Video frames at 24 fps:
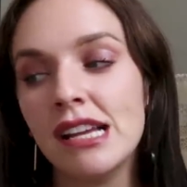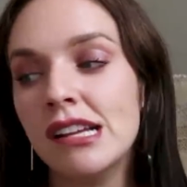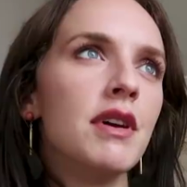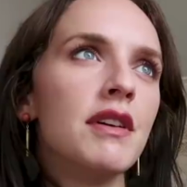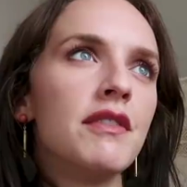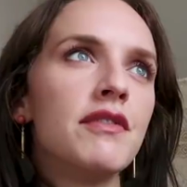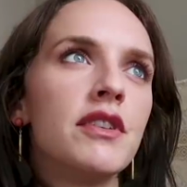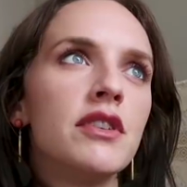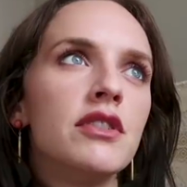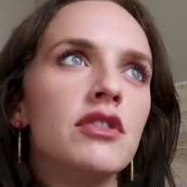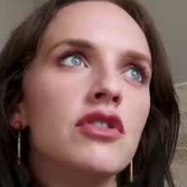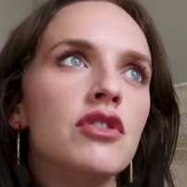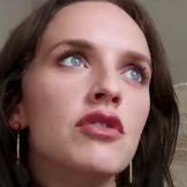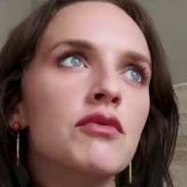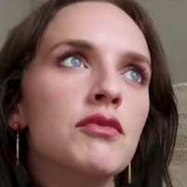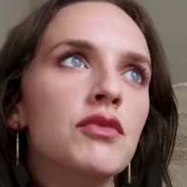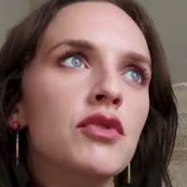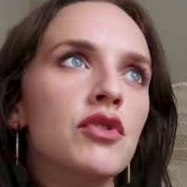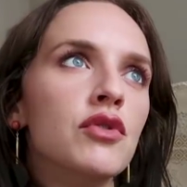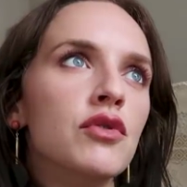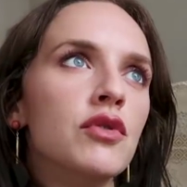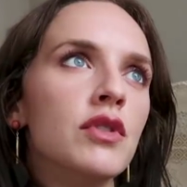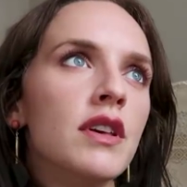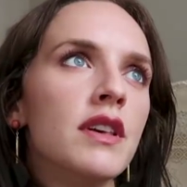If the new
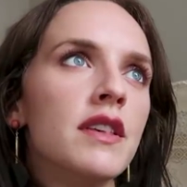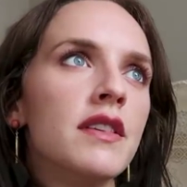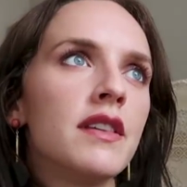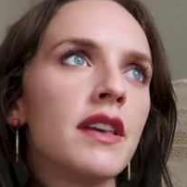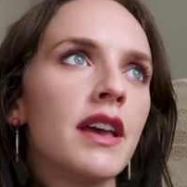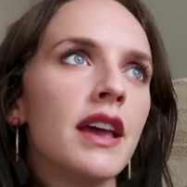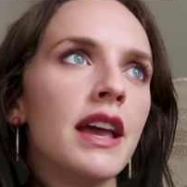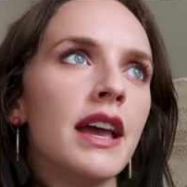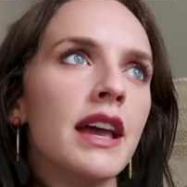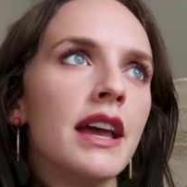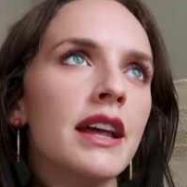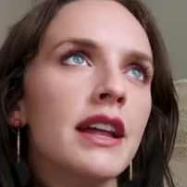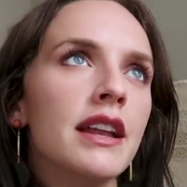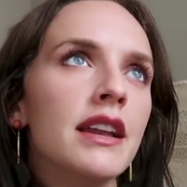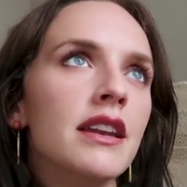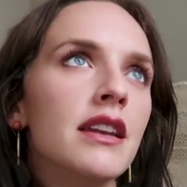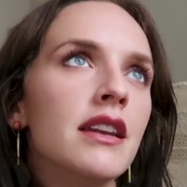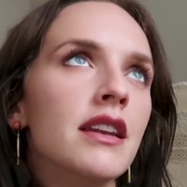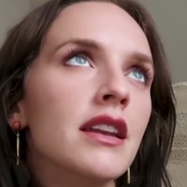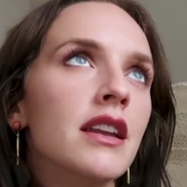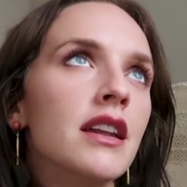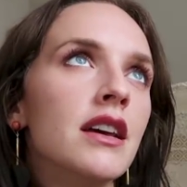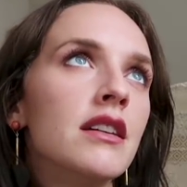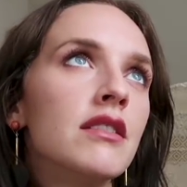moon is
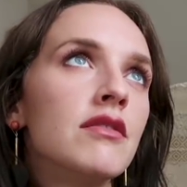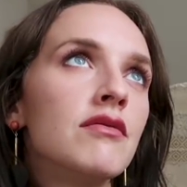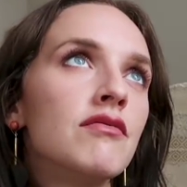in,